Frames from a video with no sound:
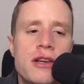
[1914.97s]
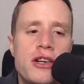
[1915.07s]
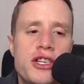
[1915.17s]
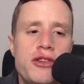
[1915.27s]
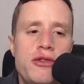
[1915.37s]

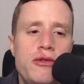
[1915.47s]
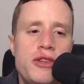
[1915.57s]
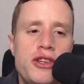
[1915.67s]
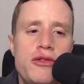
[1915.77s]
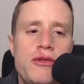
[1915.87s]
or
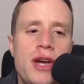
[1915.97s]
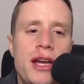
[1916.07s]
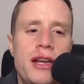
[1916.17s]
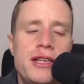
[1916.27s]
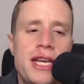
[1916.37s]
two
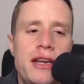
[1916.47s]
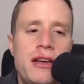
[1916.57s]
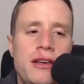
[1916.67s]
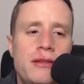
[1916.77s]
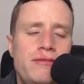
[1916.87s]
kind of
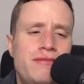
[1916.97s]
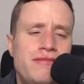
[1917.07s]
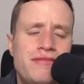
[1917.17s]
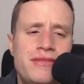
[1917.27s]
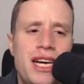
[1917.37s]
data
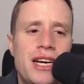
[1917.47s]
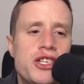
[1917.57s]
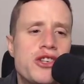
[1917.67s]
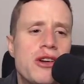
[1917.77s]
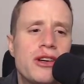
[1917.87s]

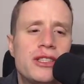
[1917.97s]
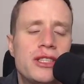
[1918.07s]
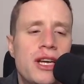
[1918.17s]
constructs.